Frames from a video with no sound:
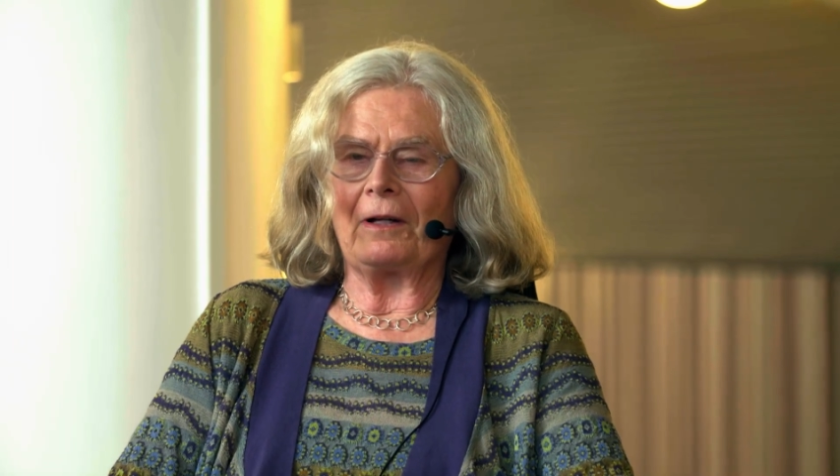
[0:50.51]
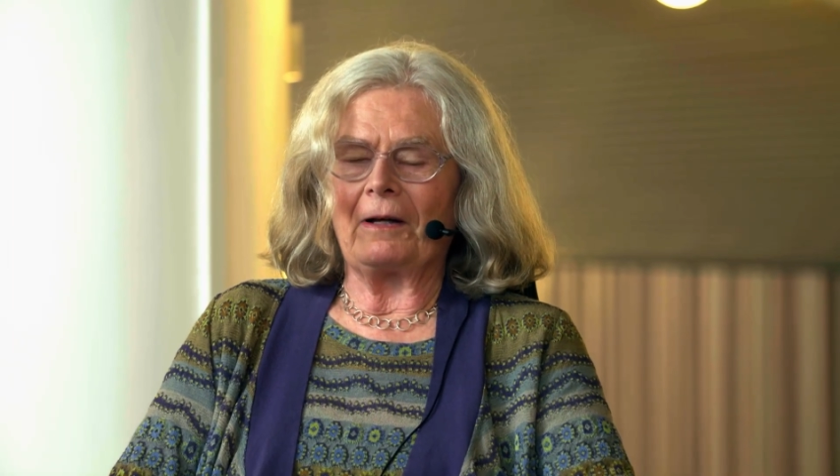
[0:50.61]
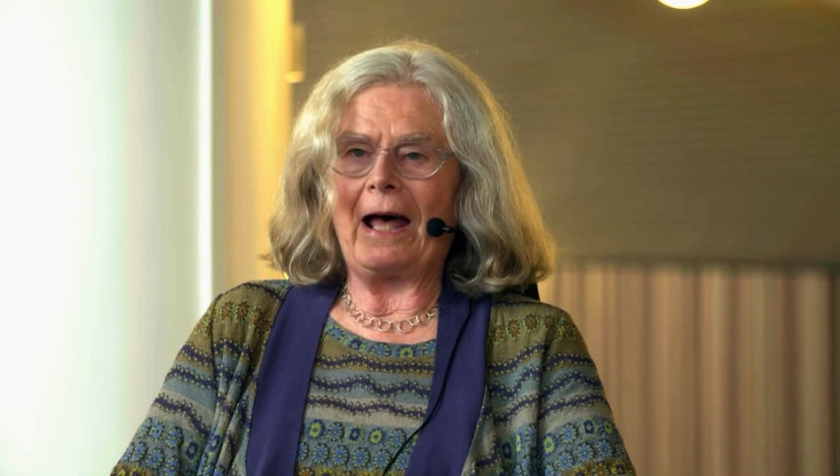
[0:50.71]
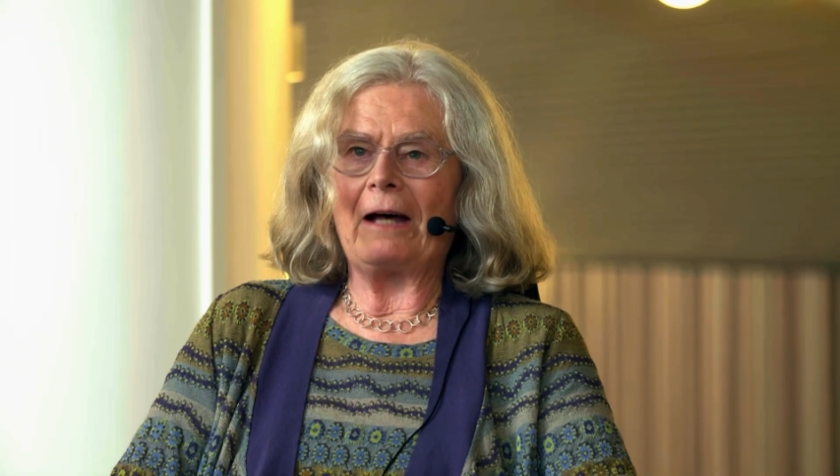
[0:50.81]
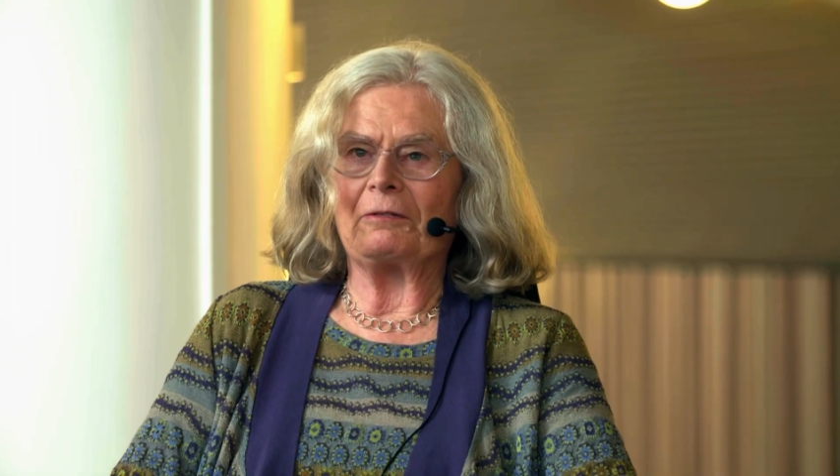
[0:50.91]

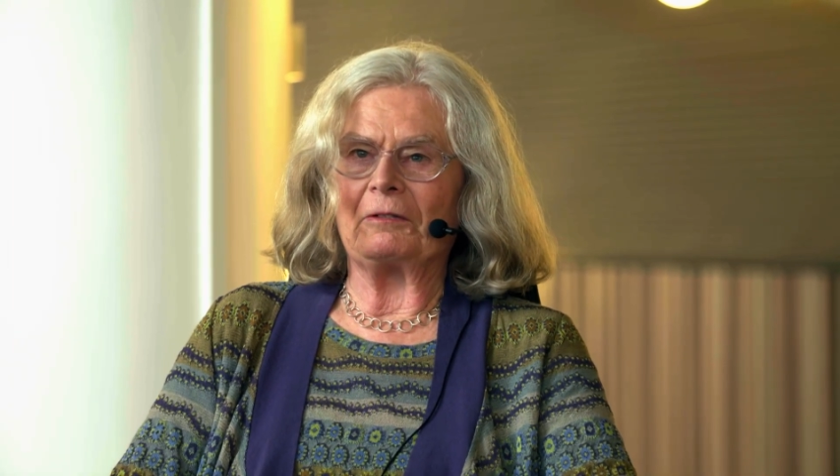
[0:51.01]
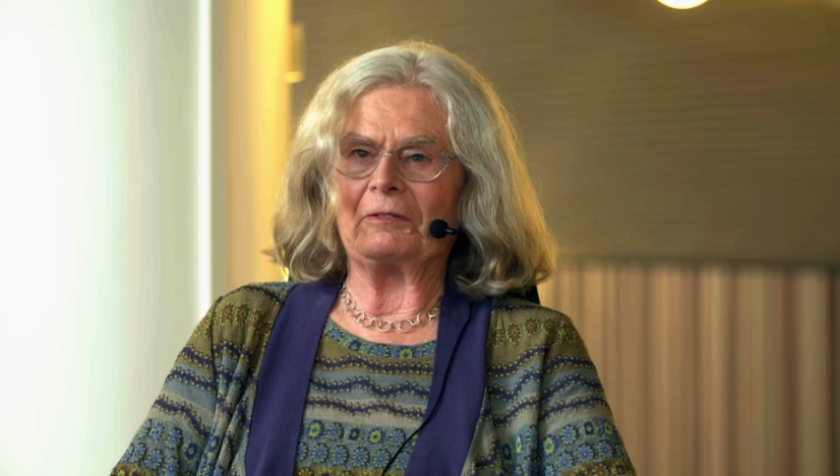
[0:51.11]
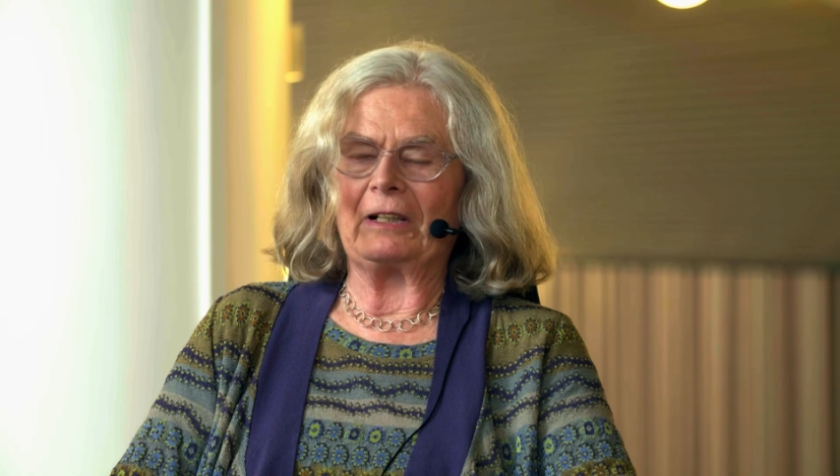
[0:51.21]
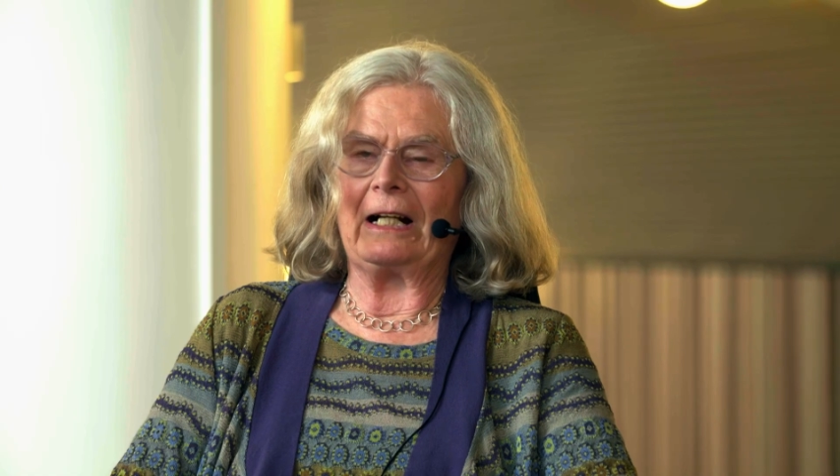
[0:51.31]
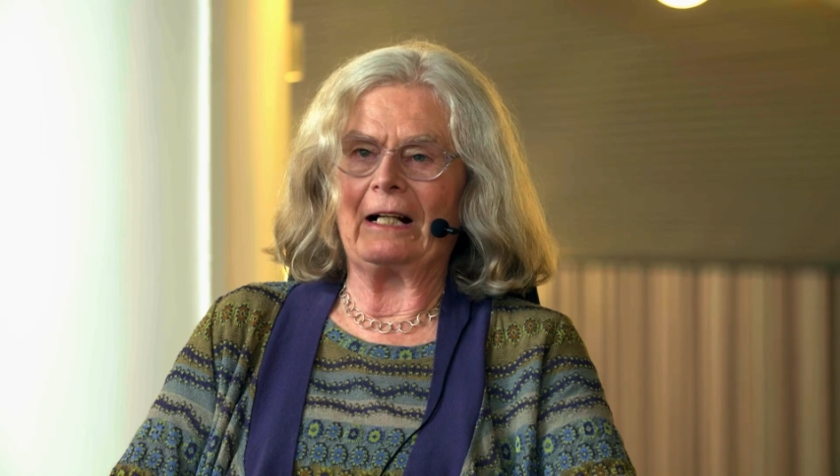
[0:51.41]
half
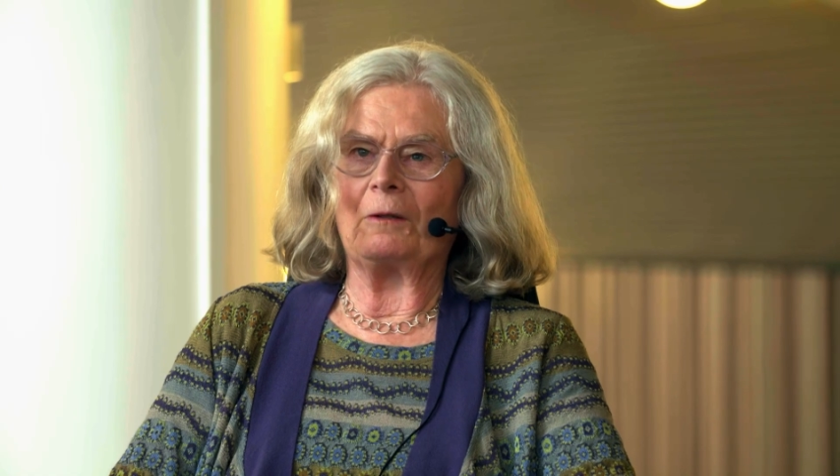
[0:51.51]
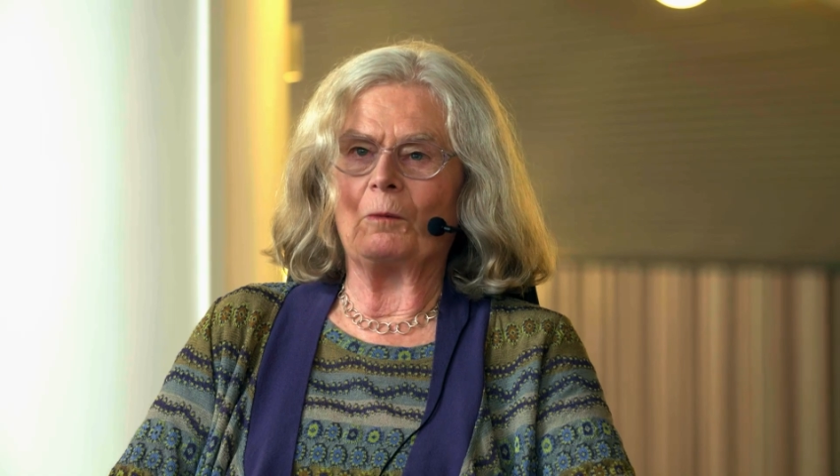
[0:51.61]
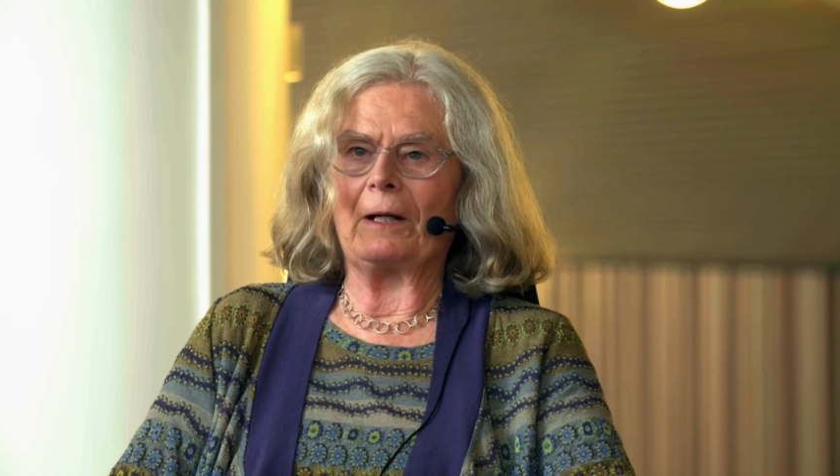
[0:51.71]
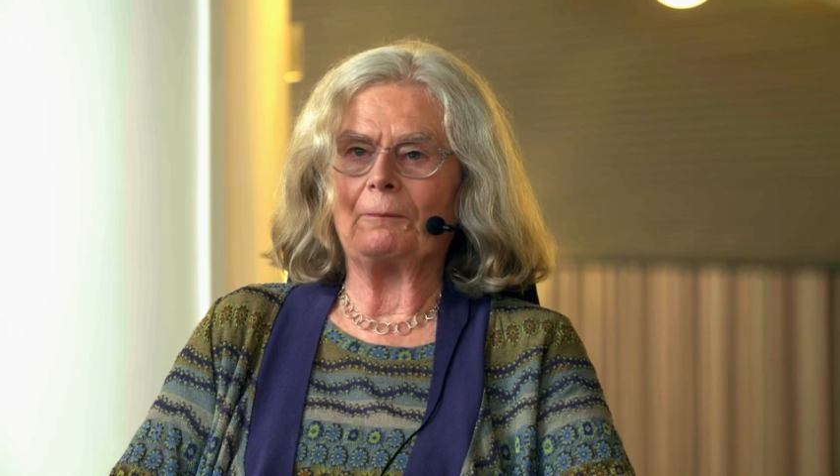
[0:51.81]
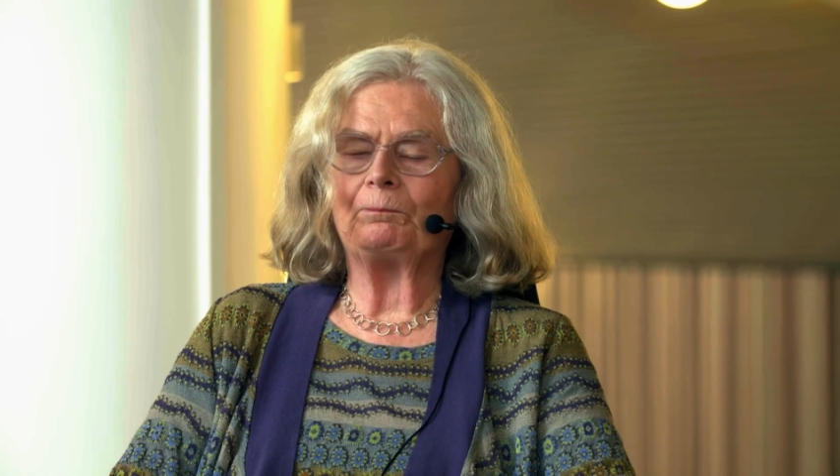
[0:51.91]
of it
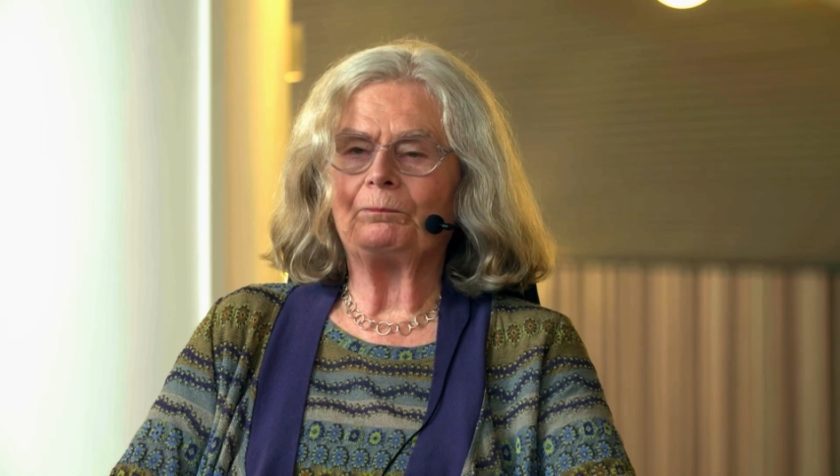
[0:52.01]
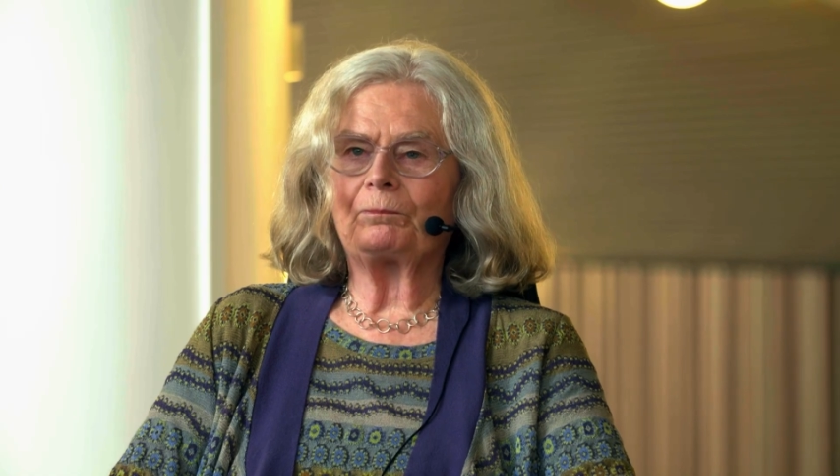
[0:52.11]
anyway.